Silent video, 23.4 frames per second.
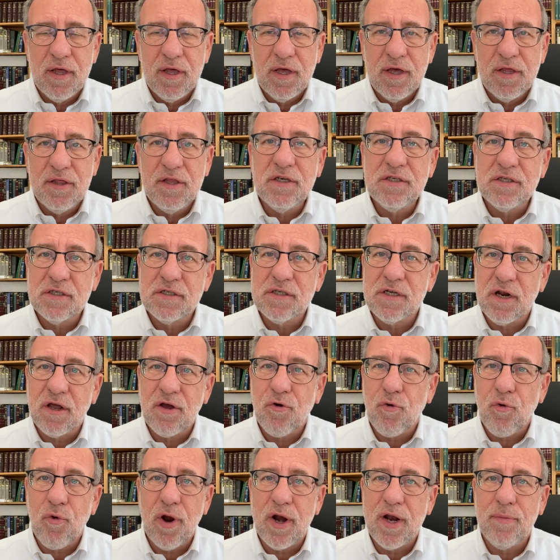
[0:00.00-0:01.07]
This is an
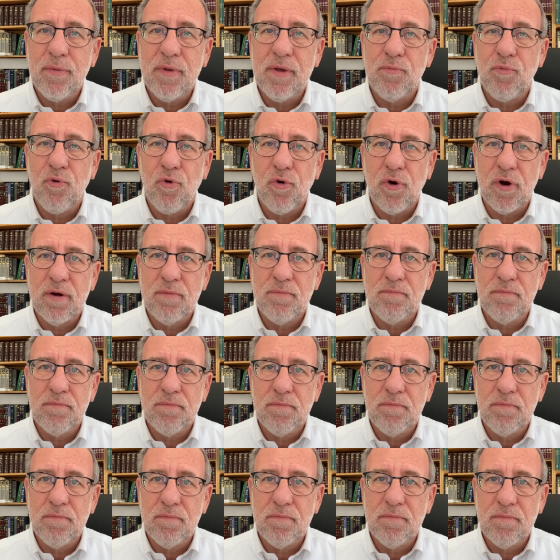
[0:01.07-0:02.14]
incredibly important
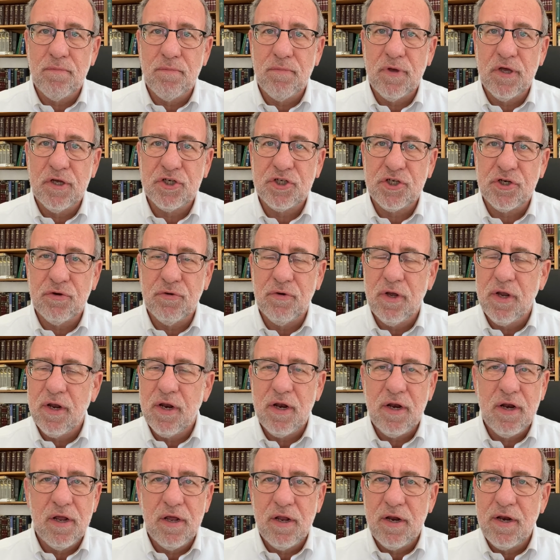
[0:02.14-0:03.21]
issue,
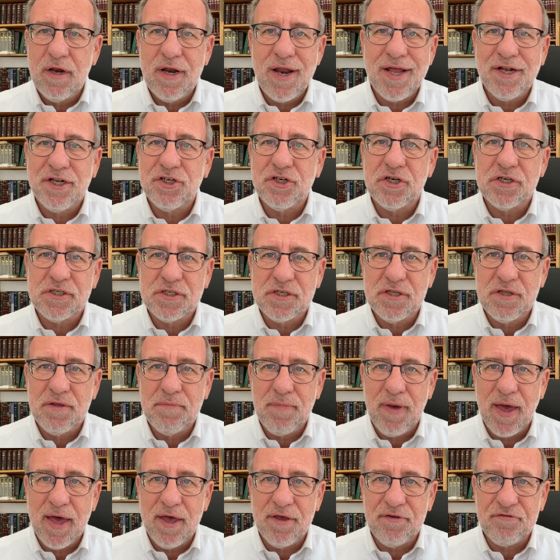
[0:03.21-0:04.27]
not just in the
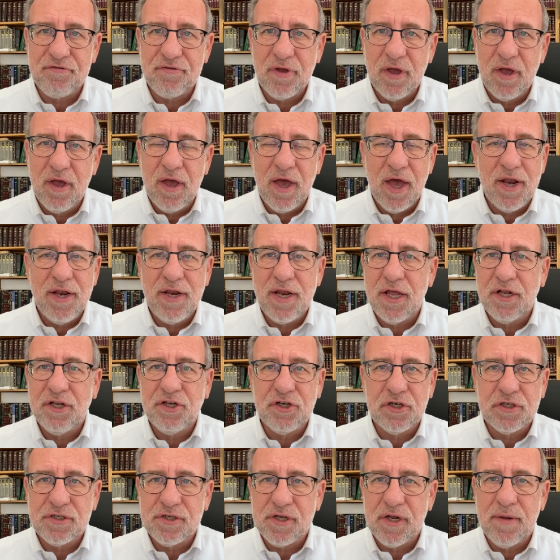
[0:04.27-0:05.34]
past, and not
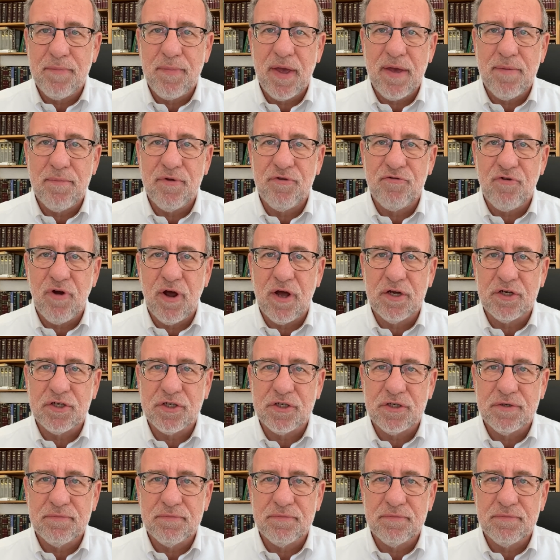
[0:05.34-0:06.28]
just in a Beit Midrash.